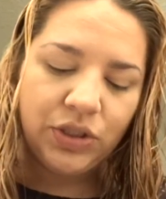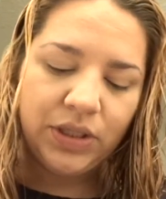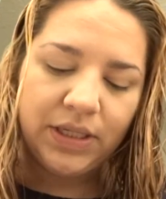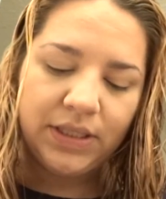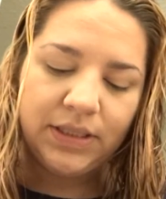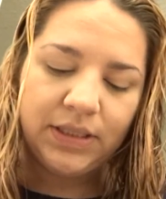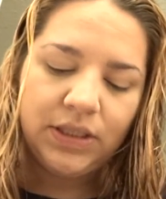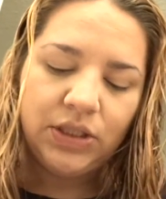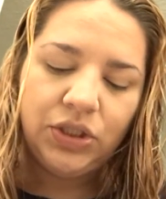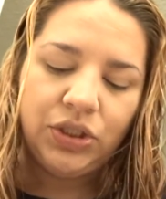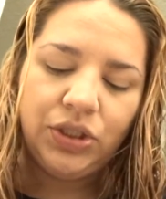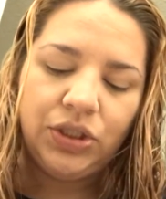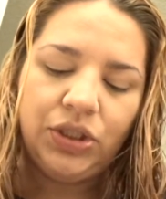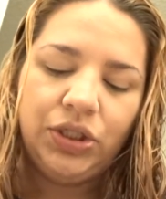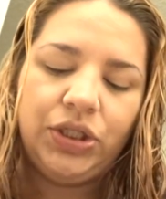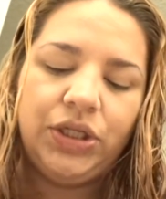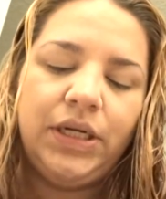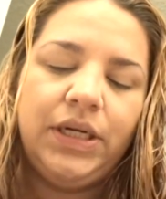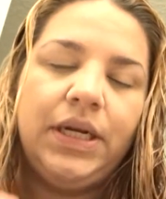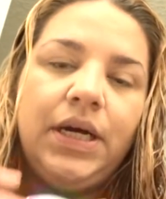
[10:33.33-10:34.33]
transition
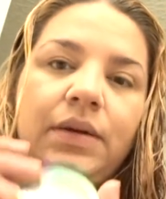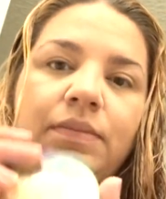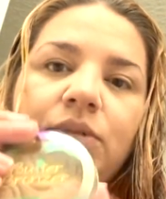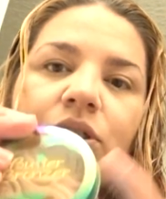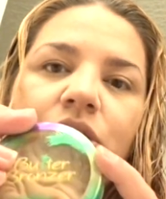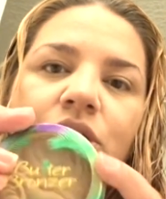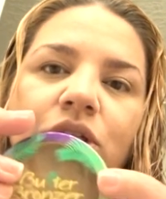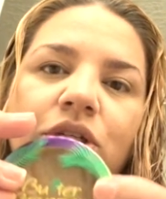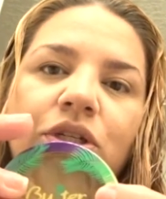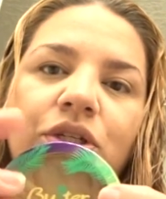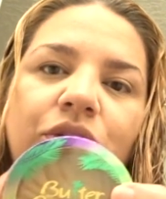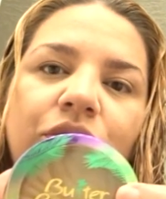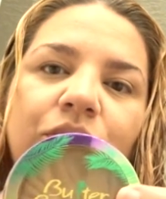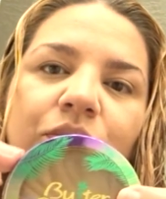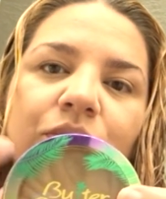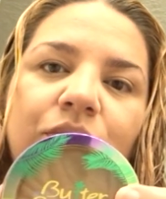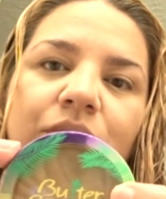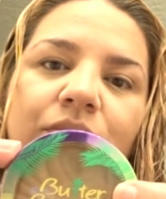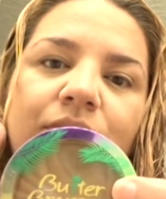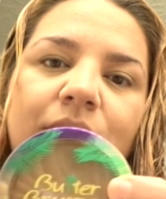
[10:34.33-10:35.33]
shade, I'm just going to
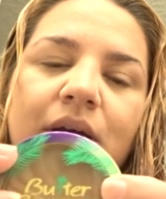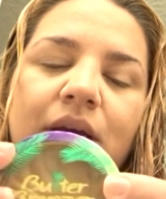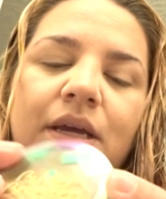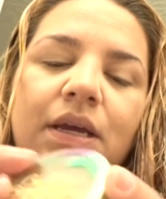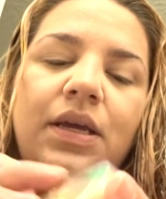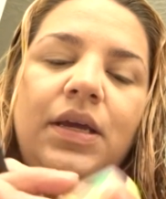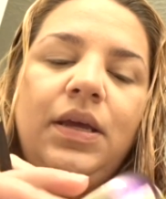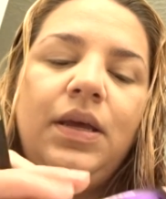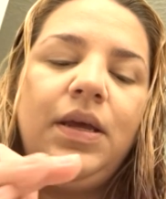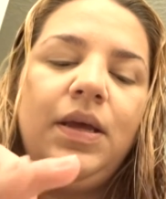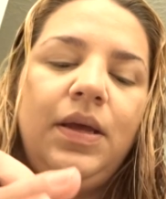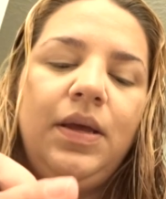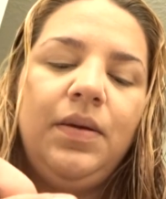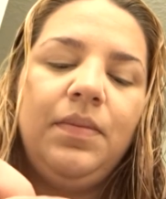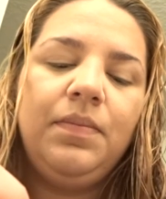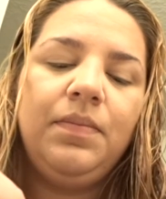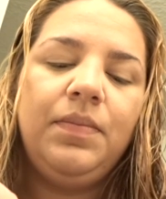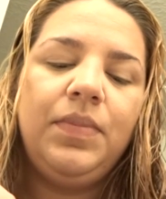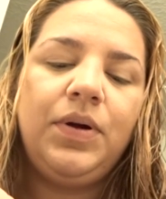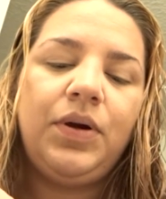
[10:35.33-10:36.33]
use my
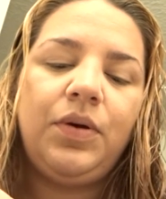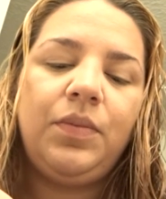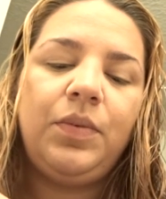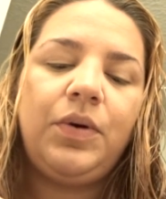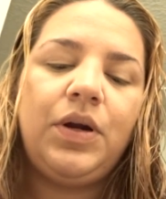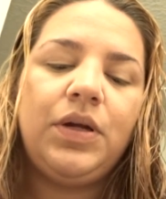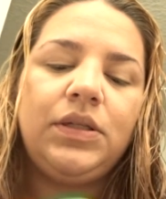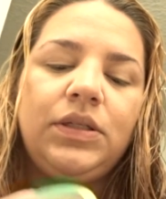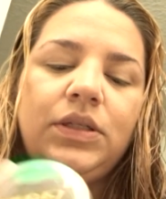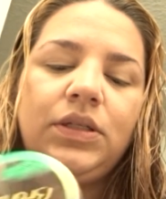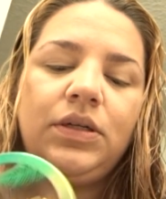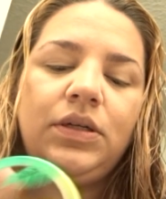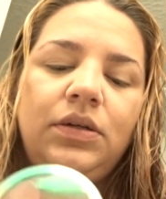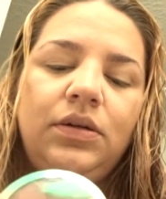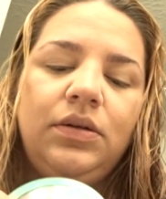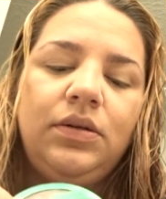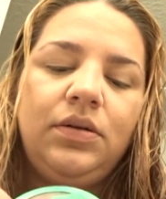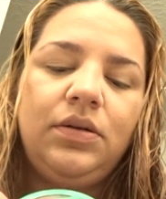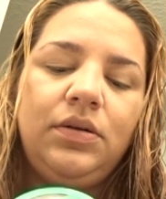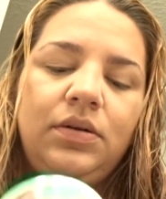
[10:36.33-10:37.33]
butter
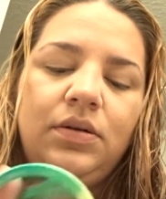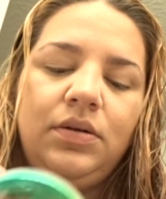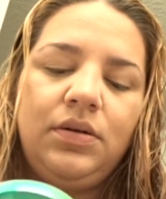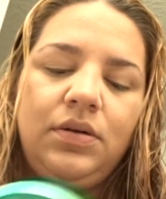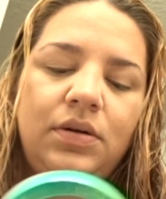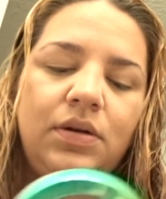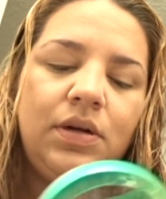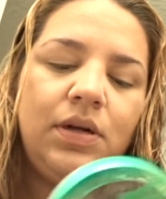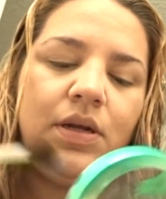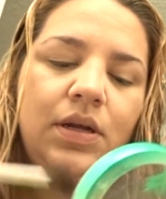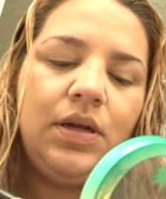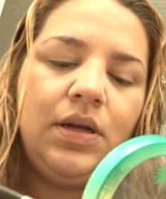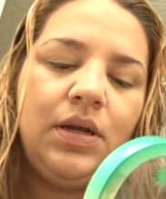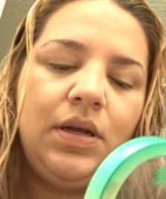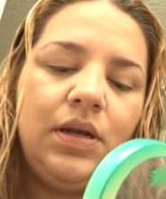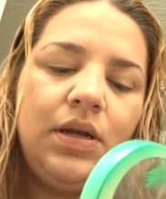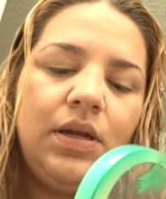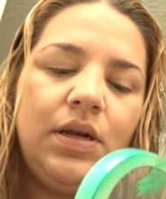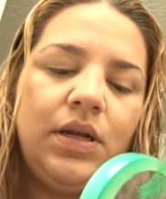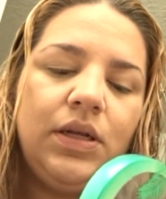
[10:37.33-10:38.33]
bronzer
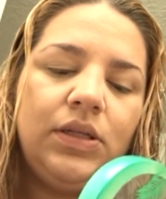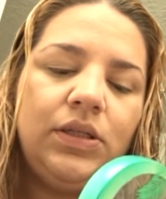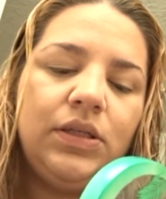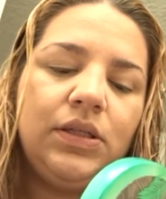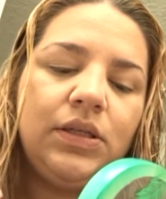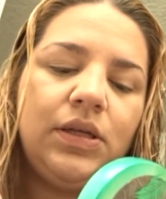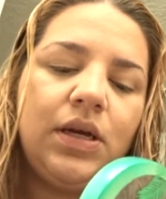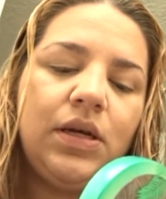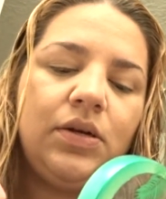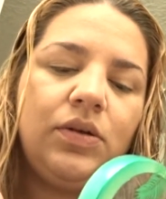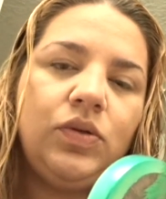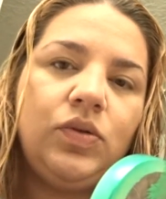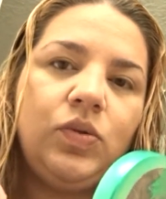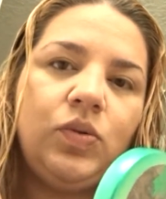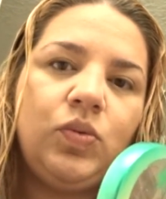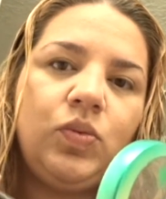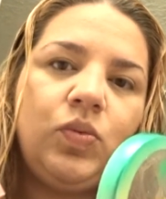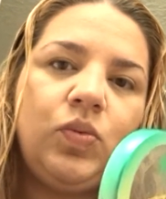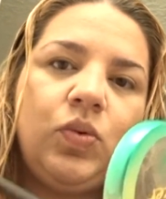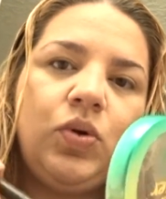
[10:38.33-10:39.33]
and just kind of
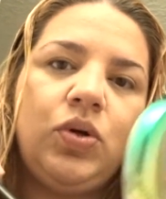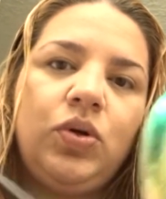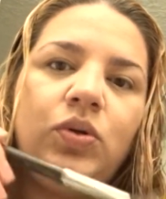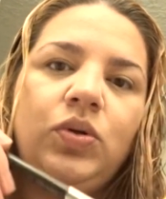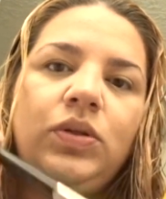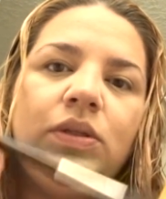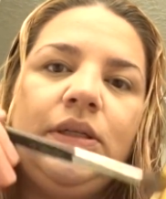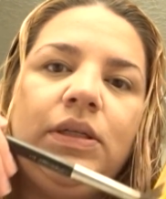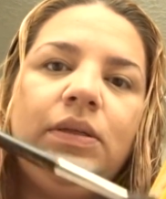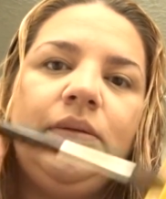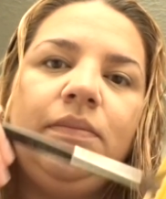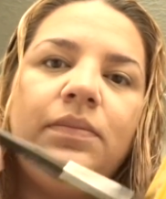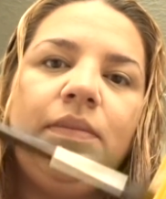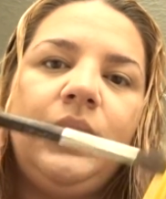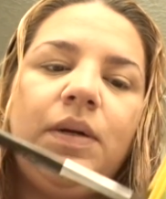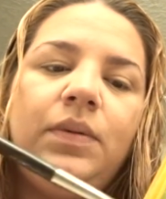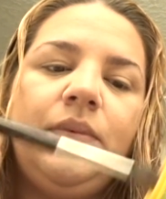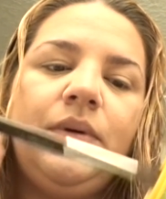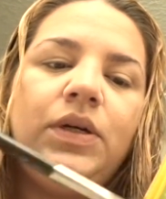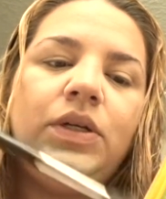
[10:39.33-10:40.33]
swirl
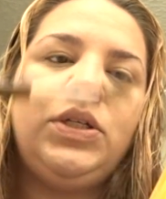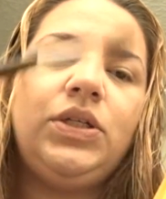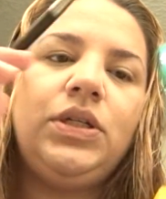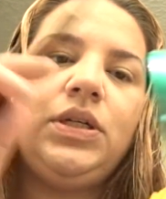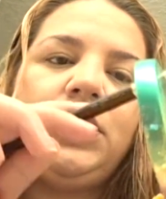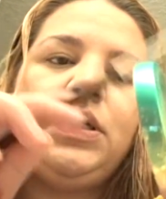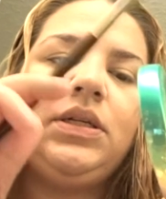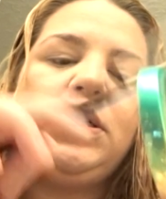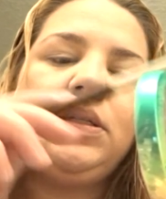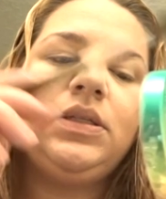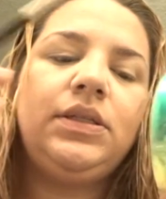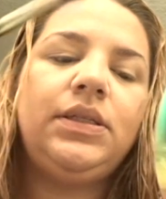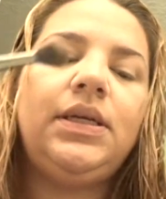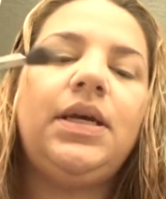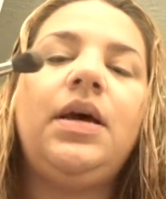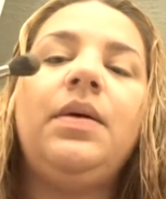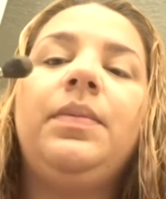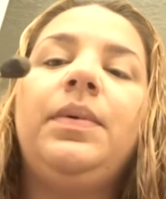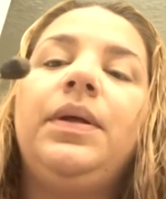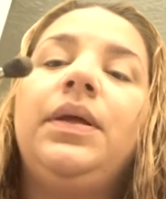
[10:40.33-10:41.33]
my brush in it,
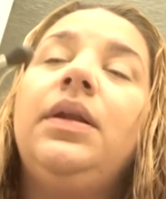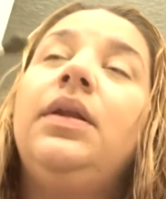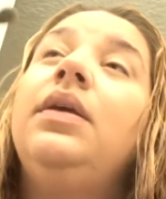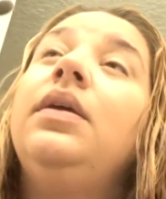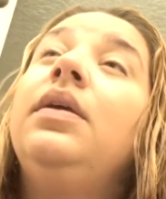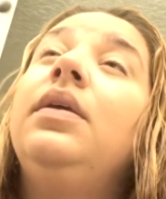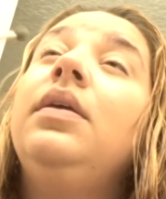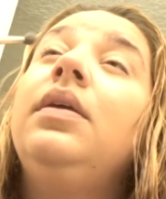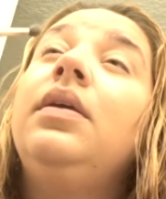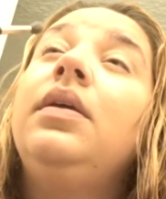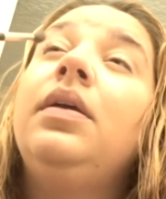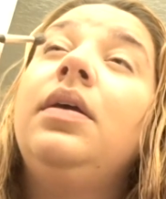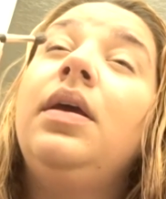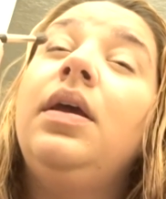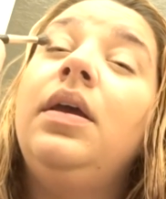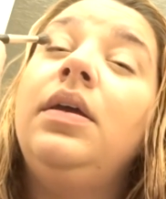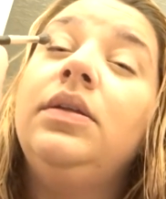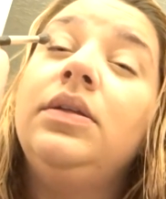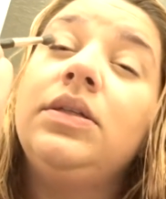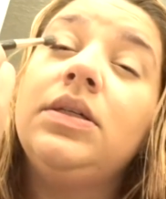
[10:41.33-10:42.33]
tap it,
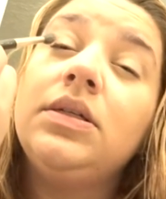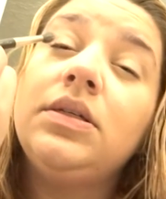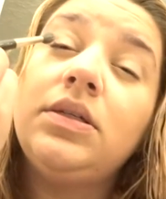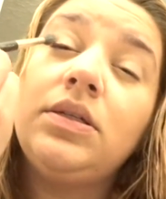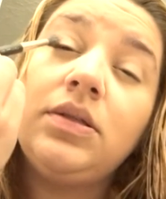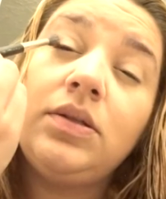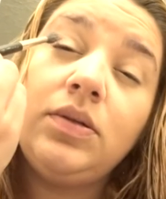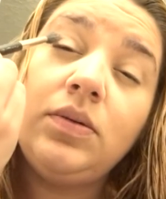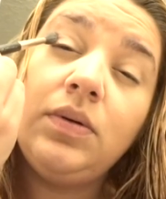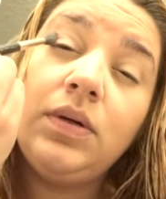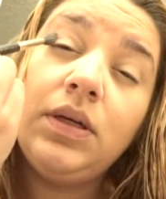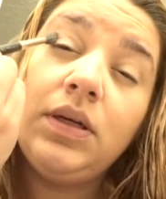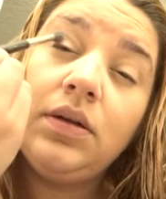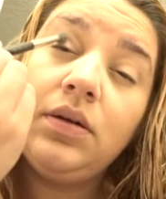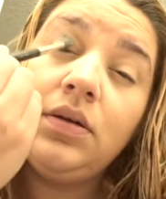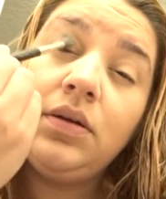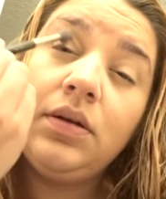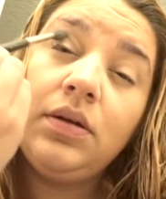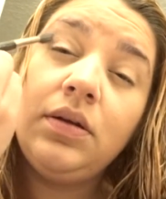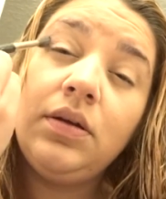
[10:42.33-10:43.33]
and just do
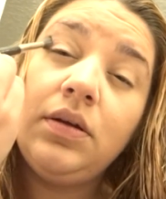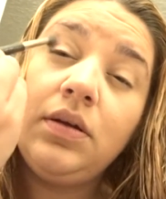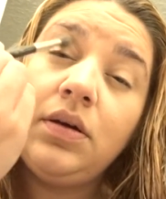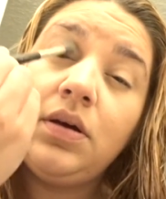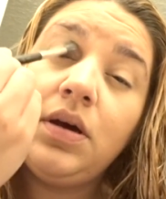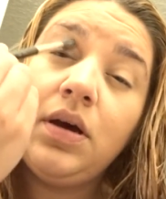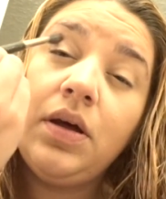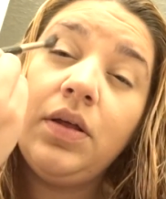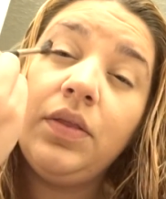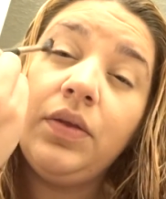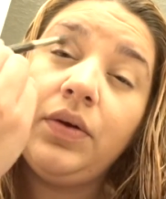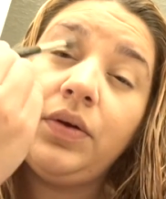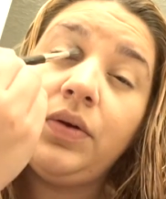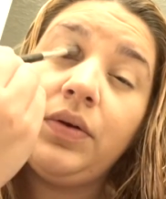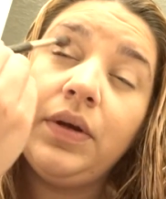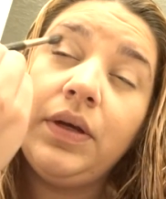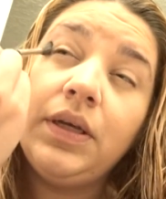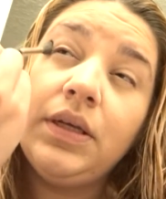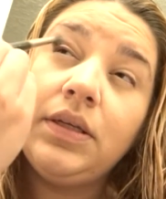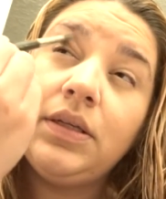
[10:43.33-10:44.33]
it on the
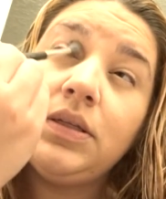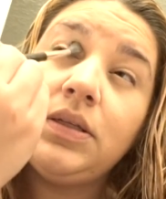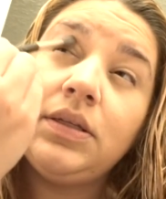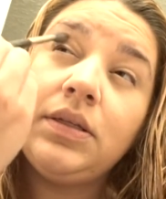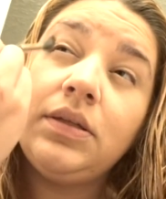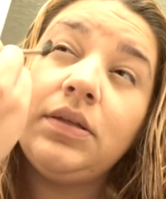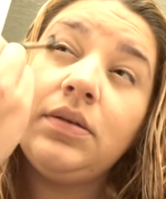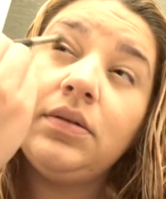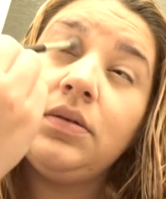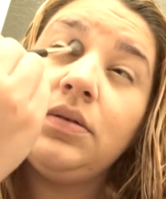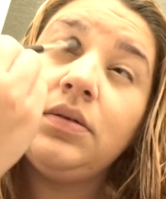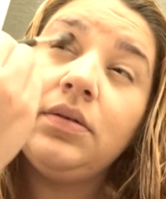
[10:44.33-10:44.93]
crease.